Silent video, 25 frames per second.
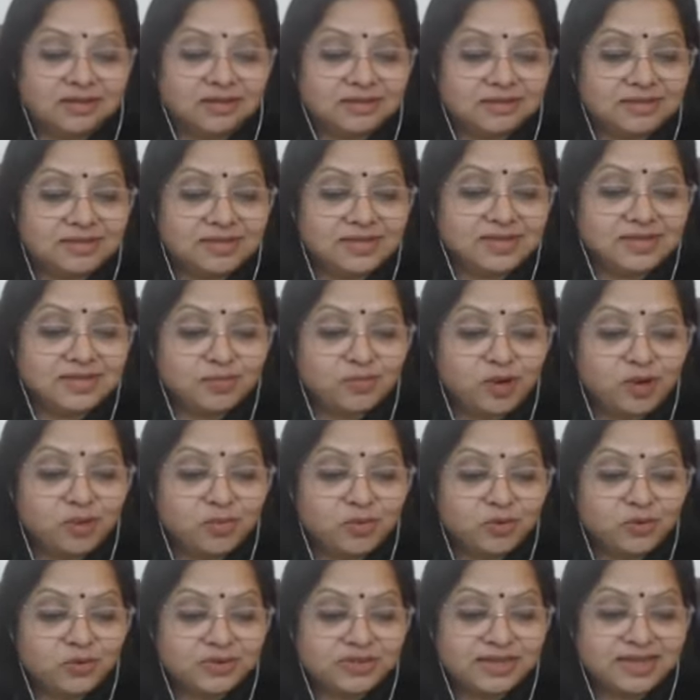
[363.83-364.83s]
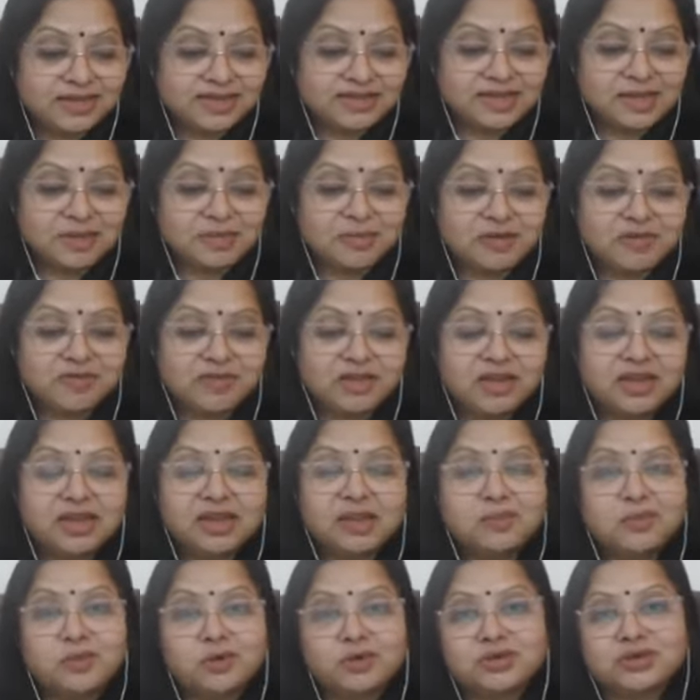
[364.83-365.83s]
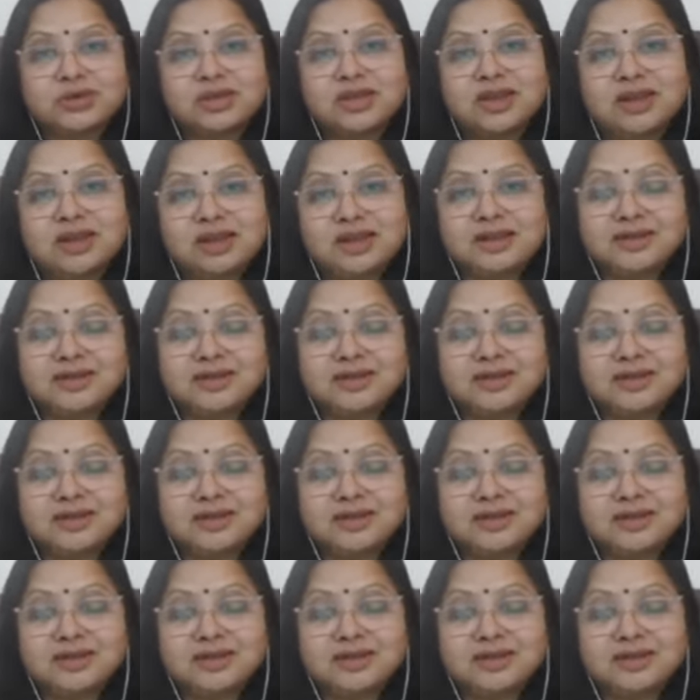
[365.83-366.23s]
This mom who says, I'm a very emotional